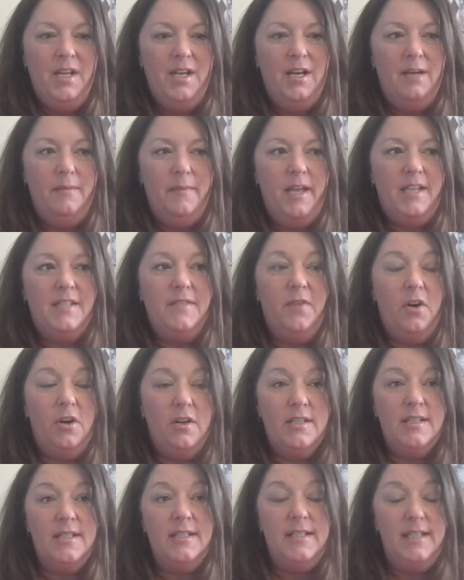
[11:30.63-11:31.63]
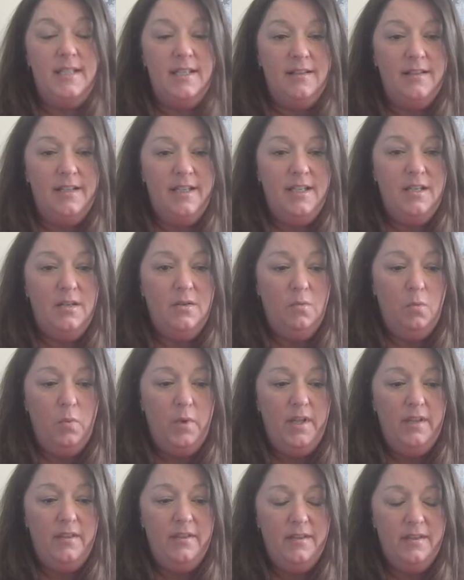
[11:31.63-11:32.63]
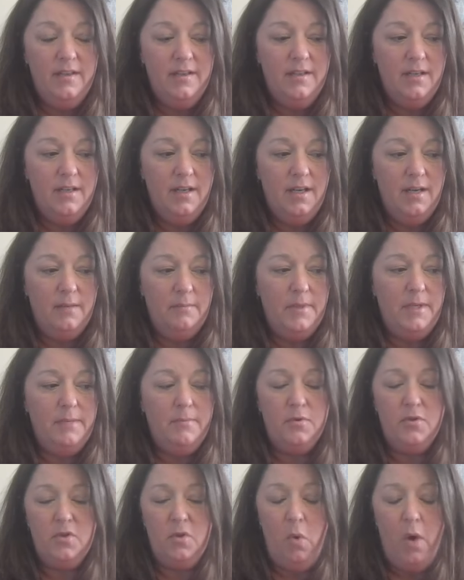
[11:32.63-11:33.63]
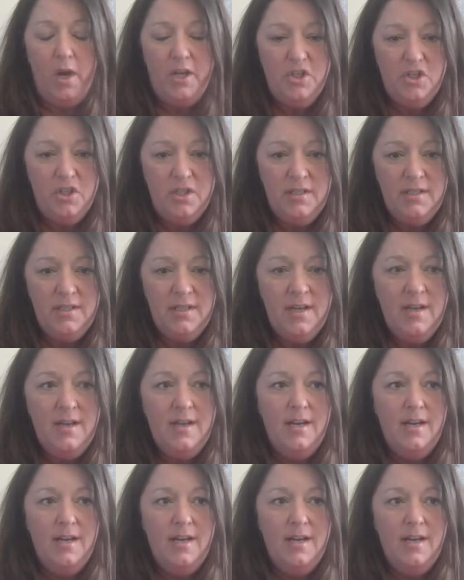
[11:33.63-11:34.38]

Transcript: Um, as far as dealing with um, people's questions.